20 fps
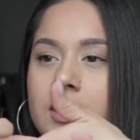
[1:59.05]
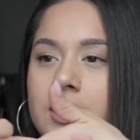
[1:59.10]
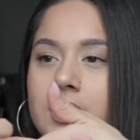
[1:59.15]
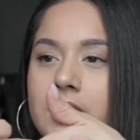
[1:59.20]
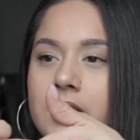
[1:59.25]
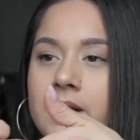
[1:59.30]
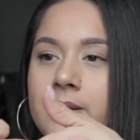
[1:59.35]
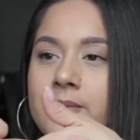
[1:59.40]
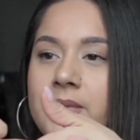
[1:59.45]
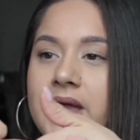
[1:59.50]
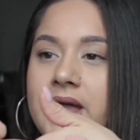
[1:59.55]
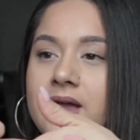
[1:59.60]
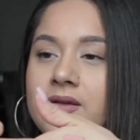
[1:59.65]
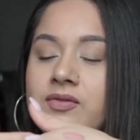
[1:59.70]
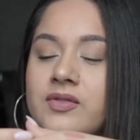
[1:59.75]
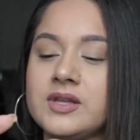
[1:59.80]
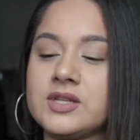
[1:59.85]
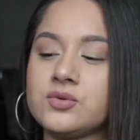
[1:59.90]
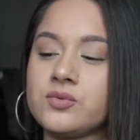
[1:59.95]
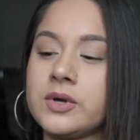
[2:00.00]

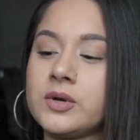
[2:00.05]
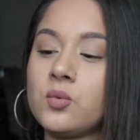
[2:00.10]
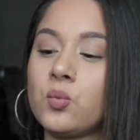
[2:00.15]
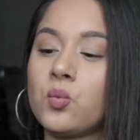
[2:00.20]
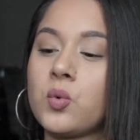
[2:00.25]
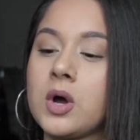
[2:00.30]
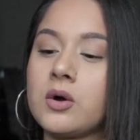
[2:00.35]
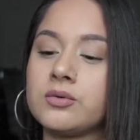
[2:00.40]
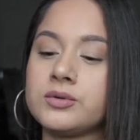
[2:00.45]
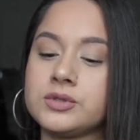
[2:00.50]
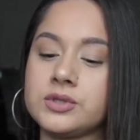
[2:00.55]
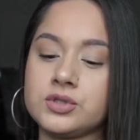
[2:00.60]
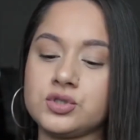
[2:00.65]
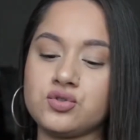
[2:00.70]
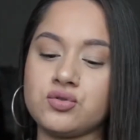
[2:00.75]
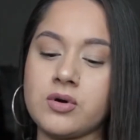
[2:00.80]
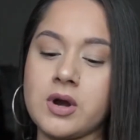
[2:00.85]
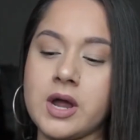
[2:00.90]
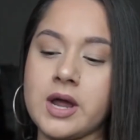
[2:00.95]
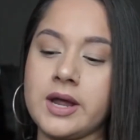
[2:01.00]
And this one won't
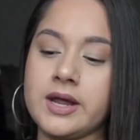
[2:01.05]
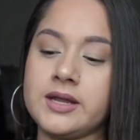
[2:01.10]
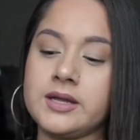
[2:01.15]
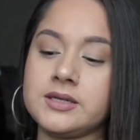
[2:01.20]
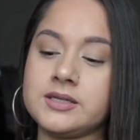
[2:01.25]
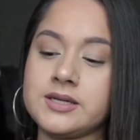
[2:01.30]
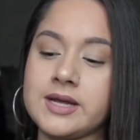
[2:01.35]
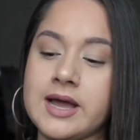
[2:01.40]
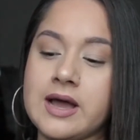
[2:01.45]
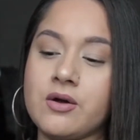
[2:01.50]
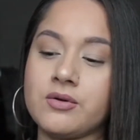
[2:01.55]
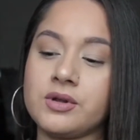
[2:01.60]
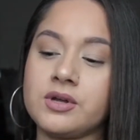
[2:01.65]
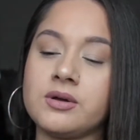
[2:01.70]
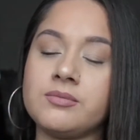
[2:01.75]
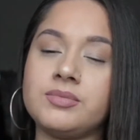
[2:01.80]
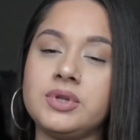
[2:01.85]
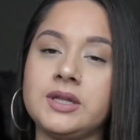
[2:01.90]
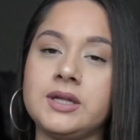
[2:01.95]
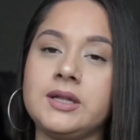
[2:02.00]
dry down
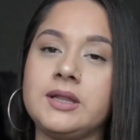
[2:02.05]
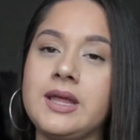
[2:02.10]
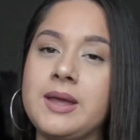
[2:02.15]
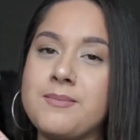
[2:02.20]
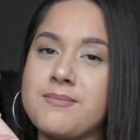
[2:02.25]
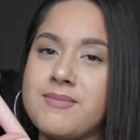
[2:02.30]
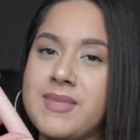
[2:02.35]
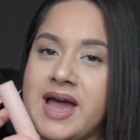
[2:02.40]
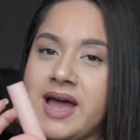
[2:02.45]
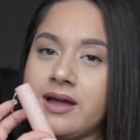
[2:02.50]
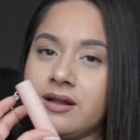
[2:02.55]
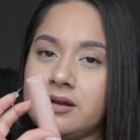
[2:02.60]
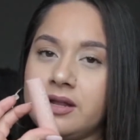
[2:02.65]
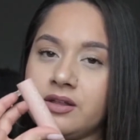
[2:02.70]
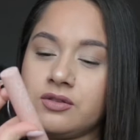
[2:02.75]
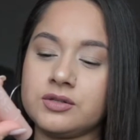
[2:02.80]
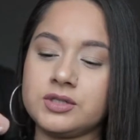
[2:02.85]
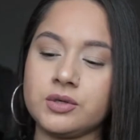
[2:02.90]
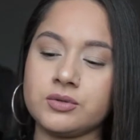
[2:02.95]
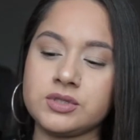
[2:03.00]
completely matte
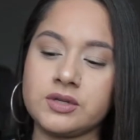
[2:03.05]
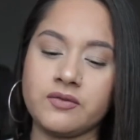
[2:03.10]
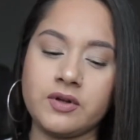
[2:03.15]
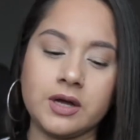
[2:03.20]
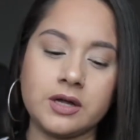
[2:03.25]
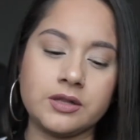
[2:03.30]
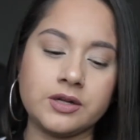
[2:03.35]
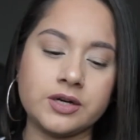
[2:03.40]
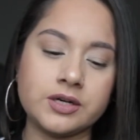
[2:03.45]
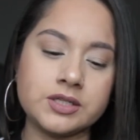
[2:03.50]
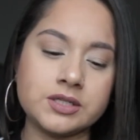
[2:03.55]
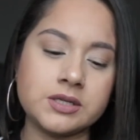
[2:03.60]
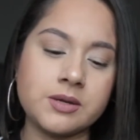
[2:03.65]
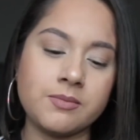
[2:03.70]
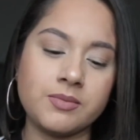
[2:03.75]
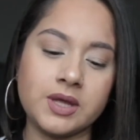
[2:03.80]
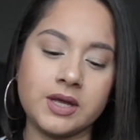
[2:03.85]
the Dose of Colors